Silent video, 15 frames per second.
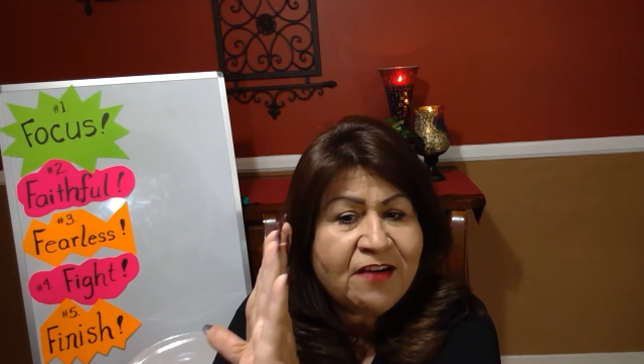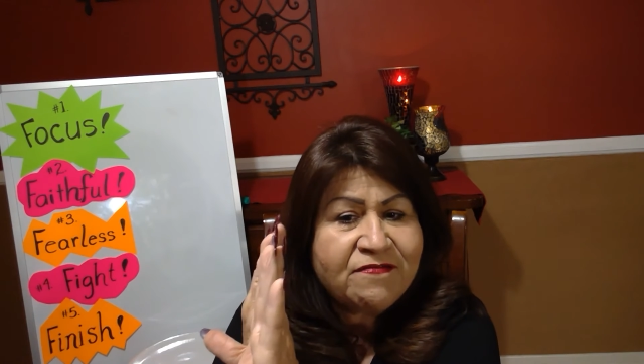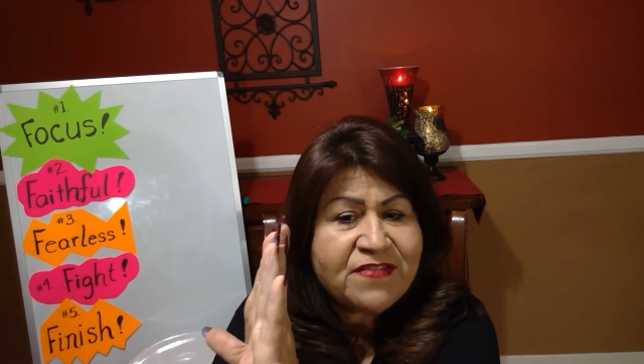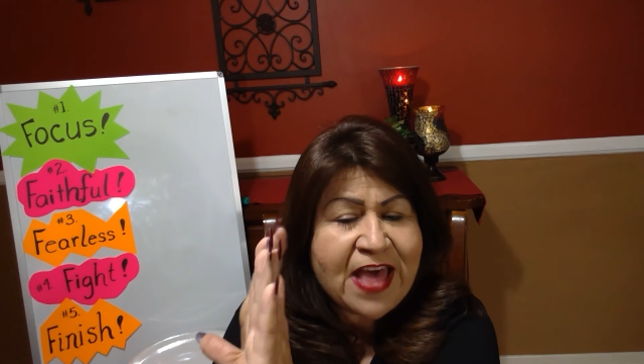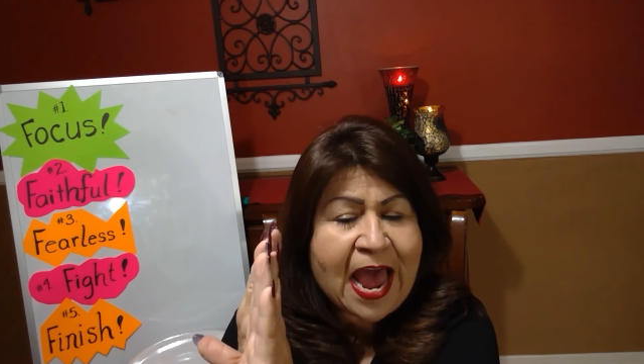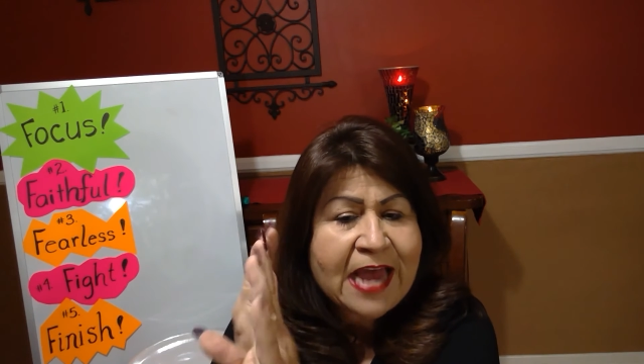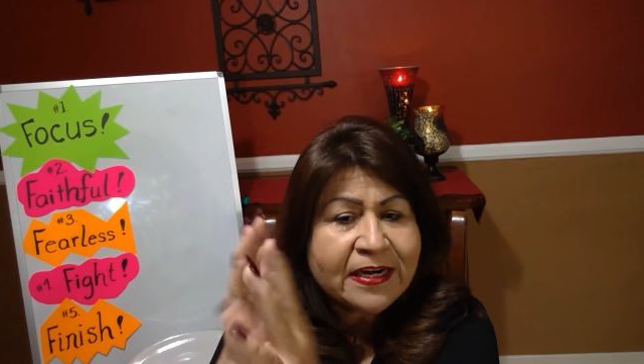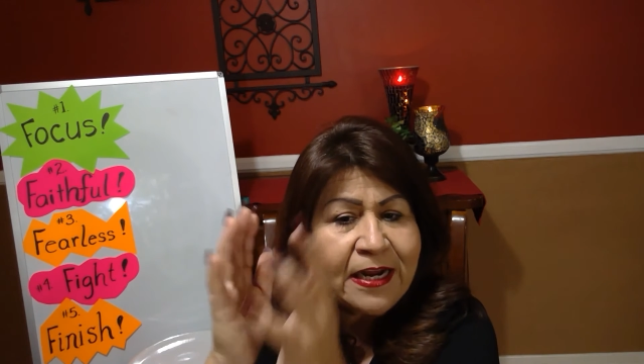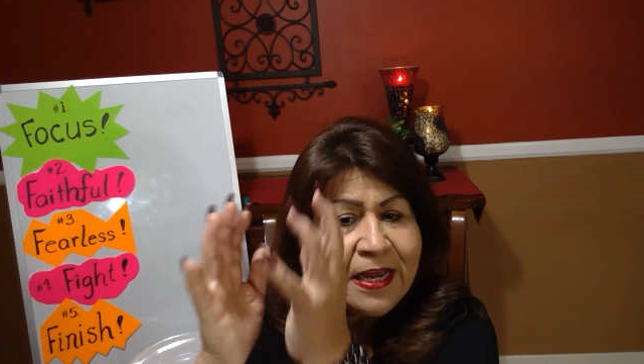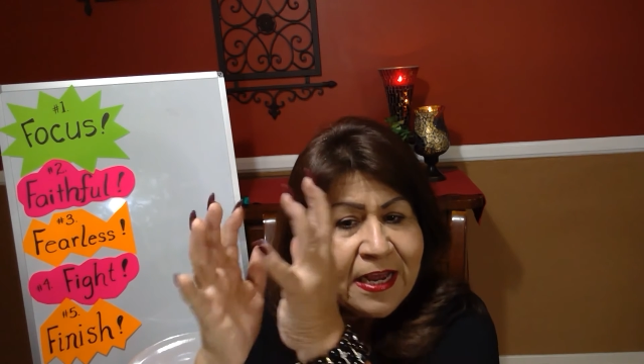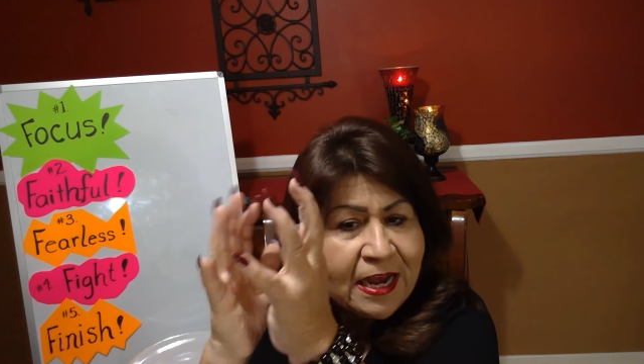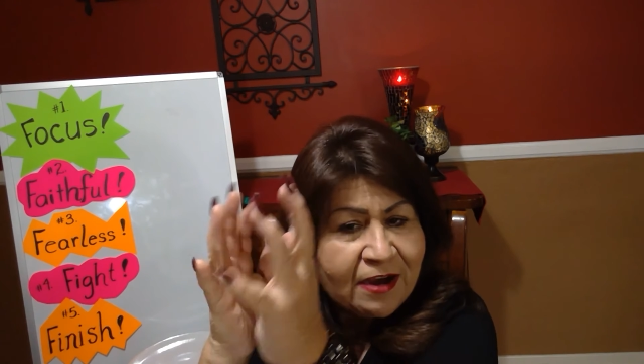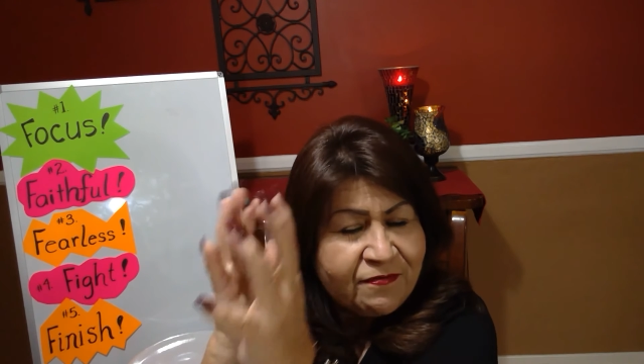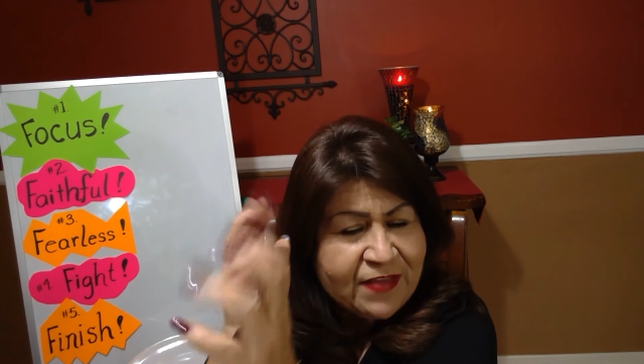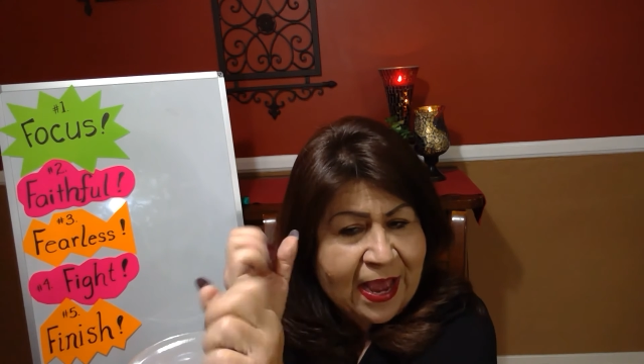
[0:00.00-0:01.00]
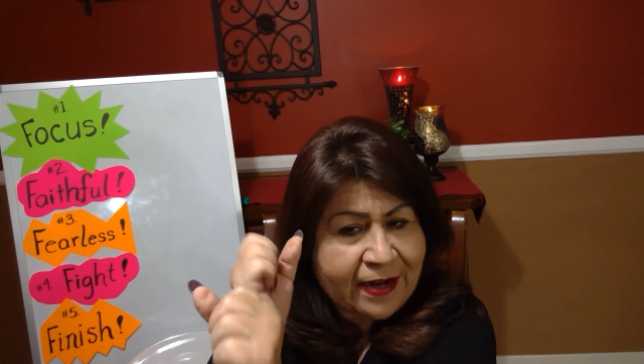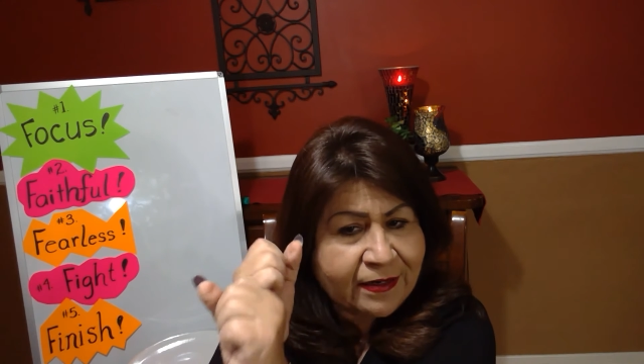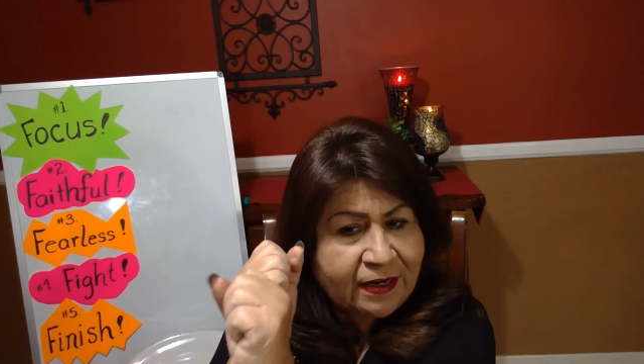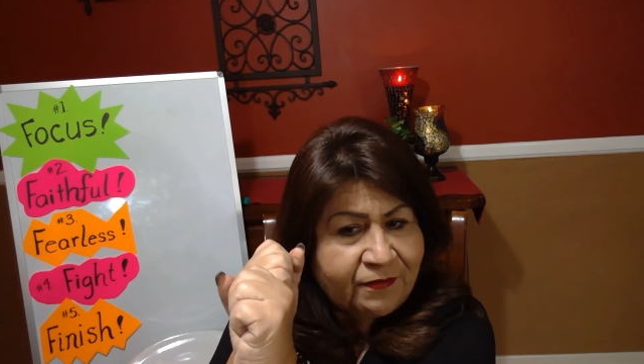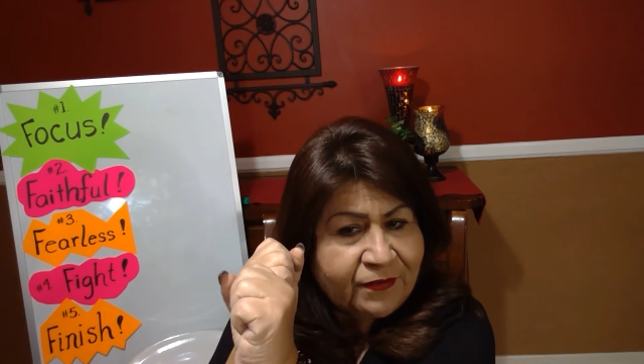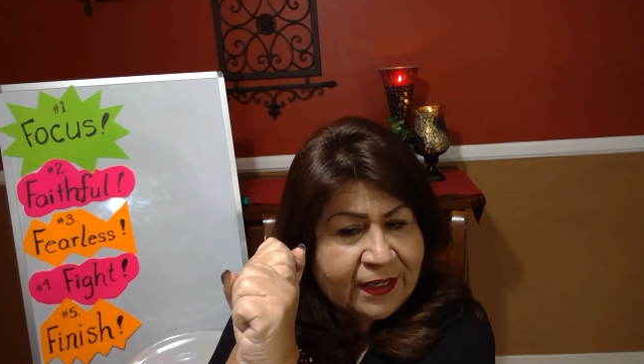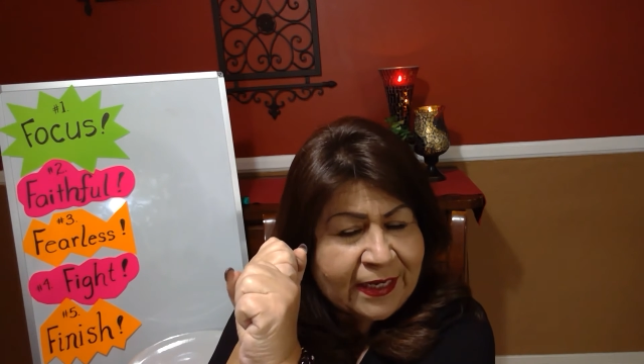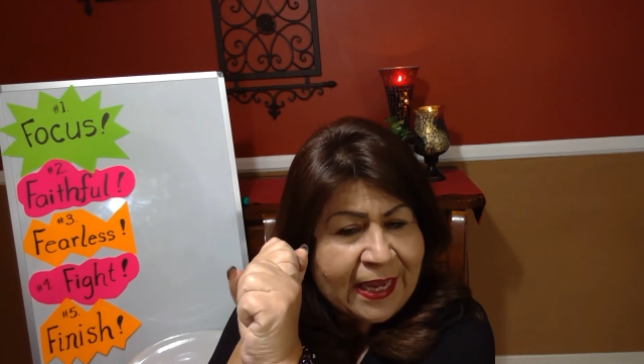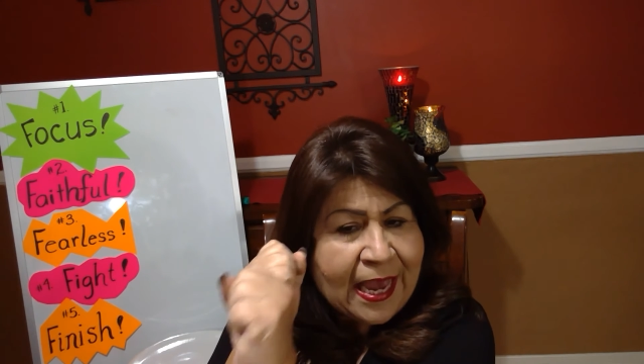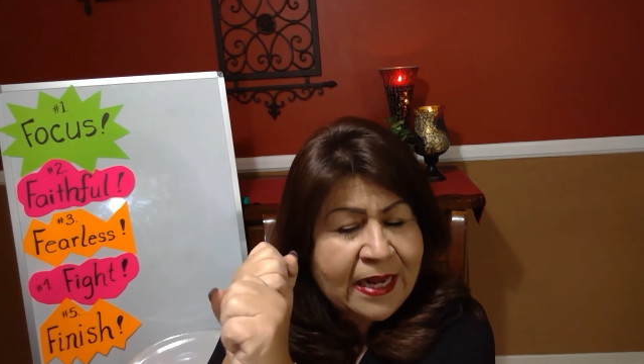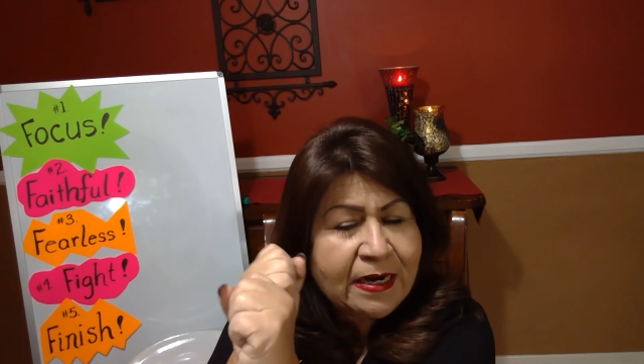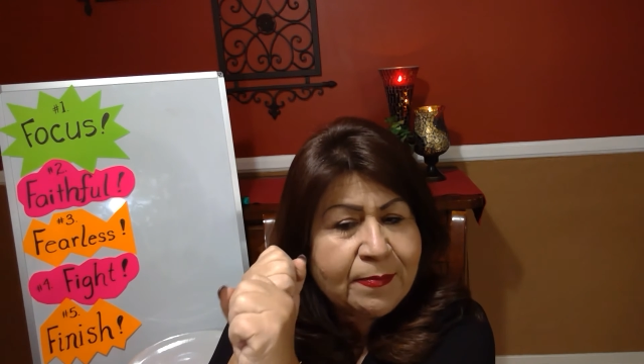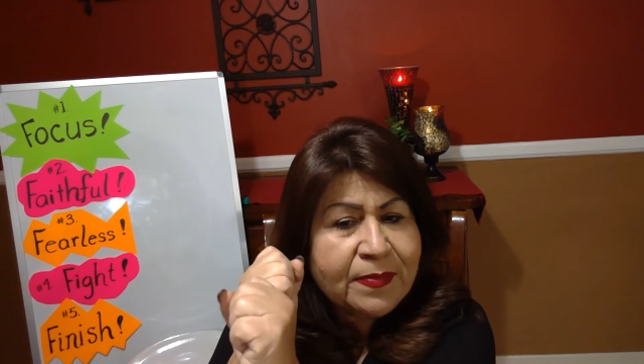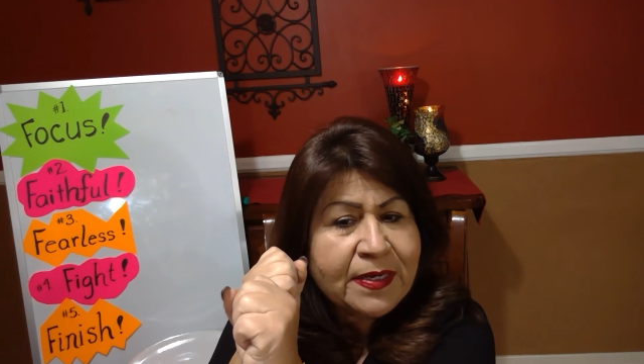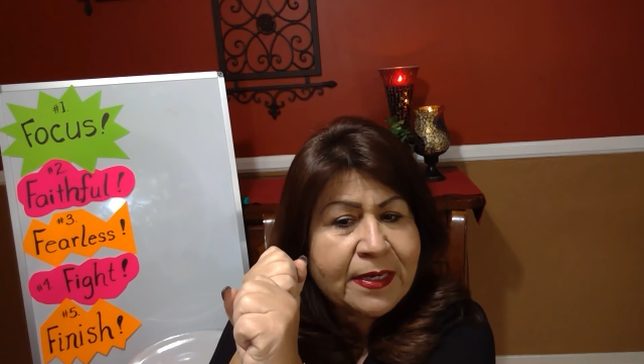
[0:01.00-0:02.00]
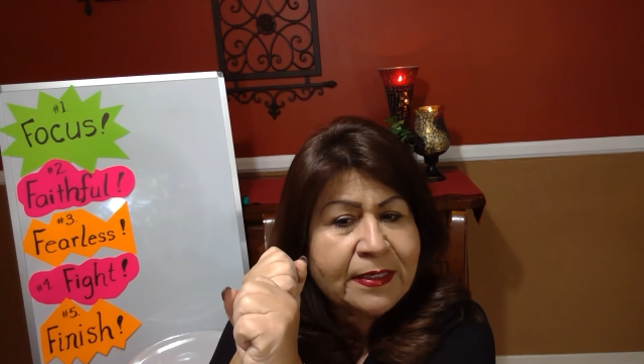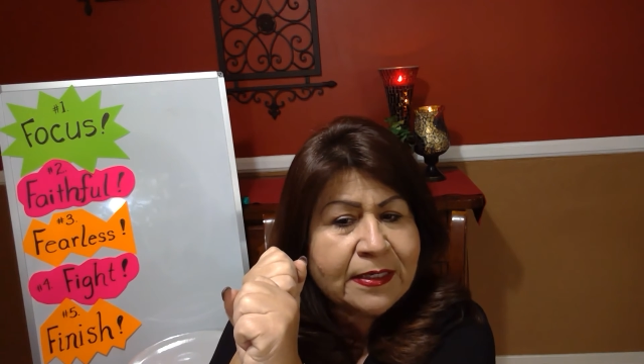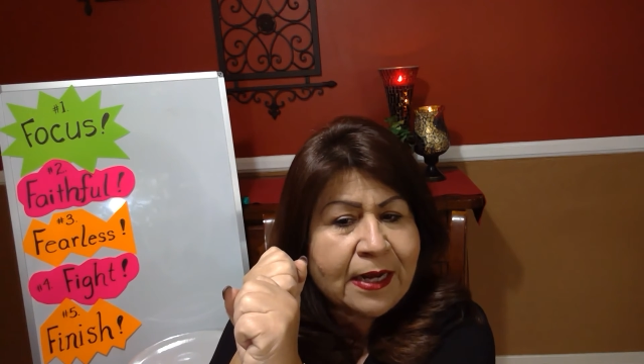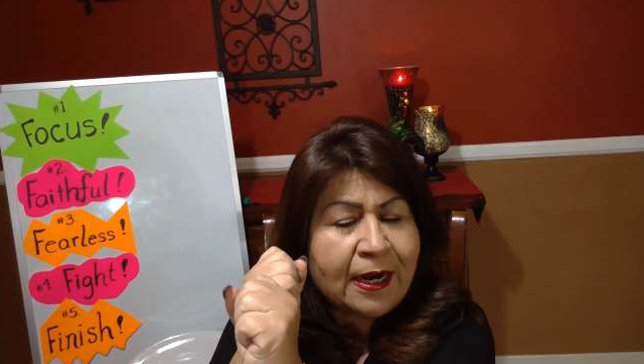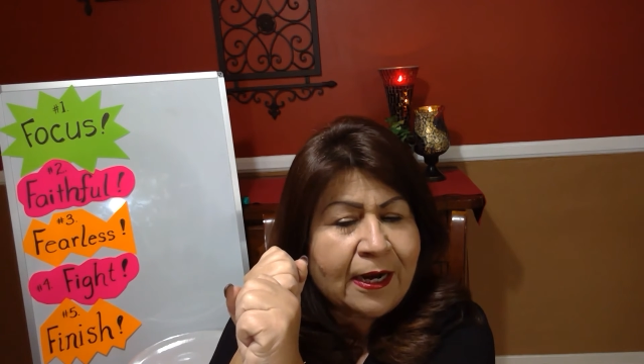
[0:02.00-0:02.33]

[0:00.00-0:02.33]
of that that of that of the enemy,